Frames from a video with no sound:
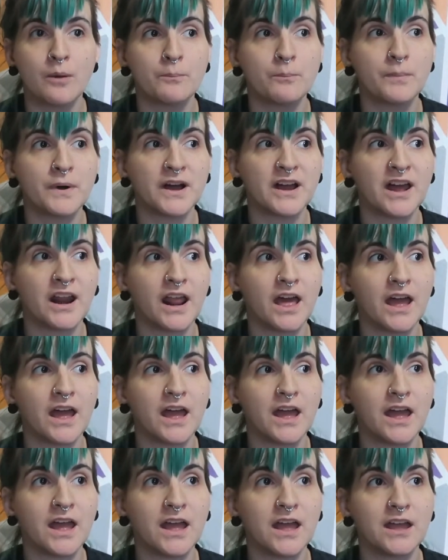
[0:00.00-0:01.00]
but
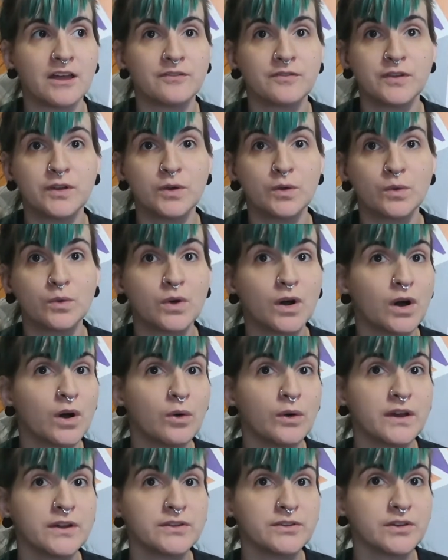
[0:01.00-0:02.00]
if you
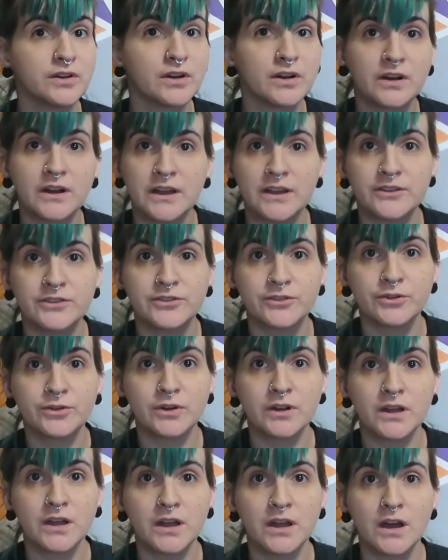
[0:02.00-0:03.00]
go into her
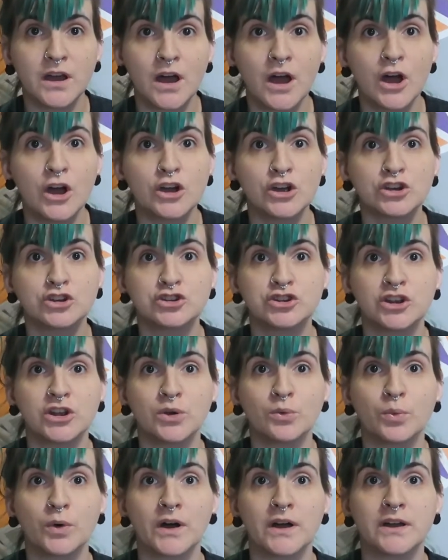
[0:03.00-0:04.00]
history,
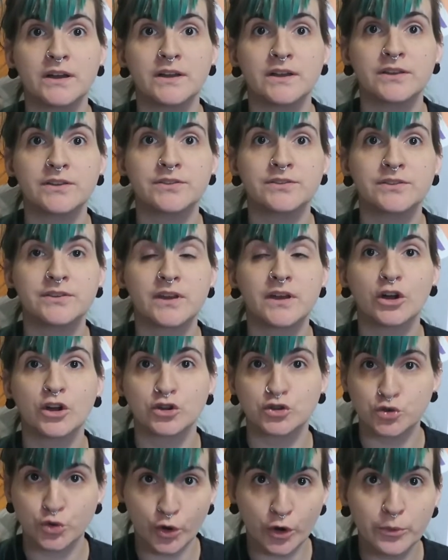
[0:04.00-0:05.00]
she was
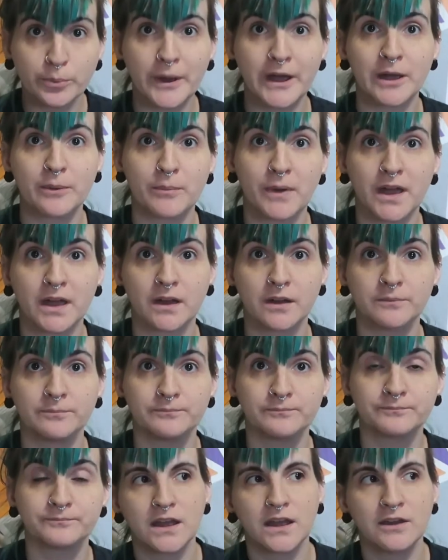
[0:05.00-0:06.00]
controlled by a man.
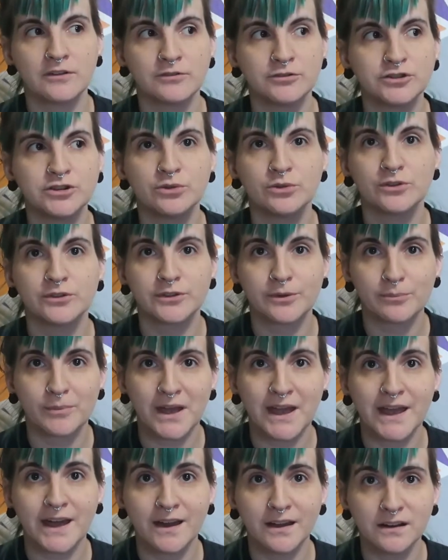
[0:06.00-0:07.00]
If she was a
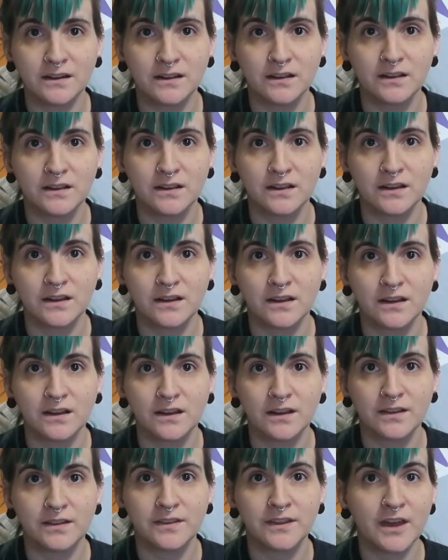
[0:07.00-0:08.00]
man,
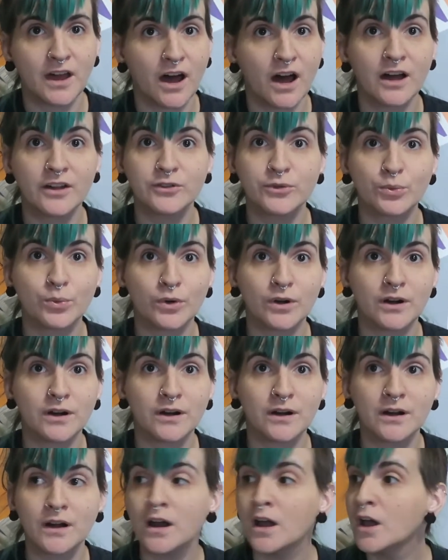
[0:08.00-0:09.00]
the odds
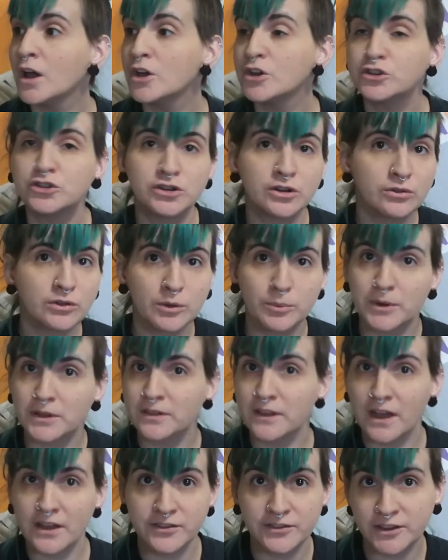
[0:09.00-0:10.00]
were she would have been
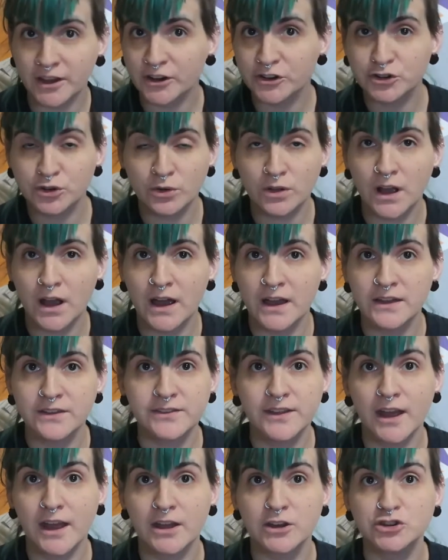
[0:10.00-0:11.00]
less
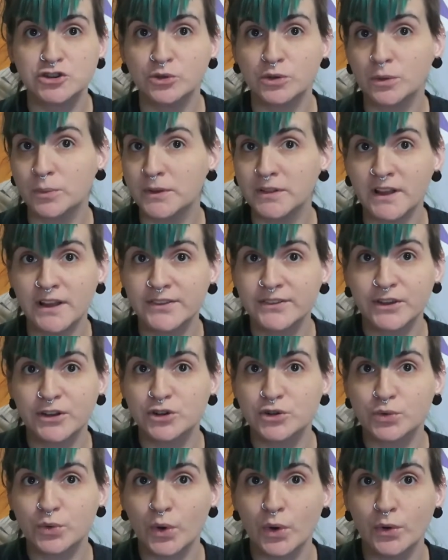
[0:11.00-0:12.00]
sexualized and she would have been less
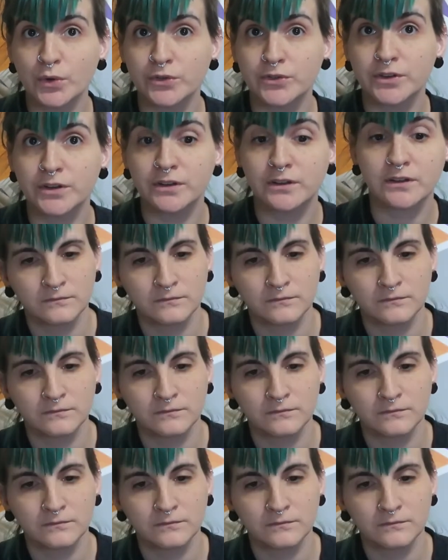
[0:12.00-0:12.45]
controlled.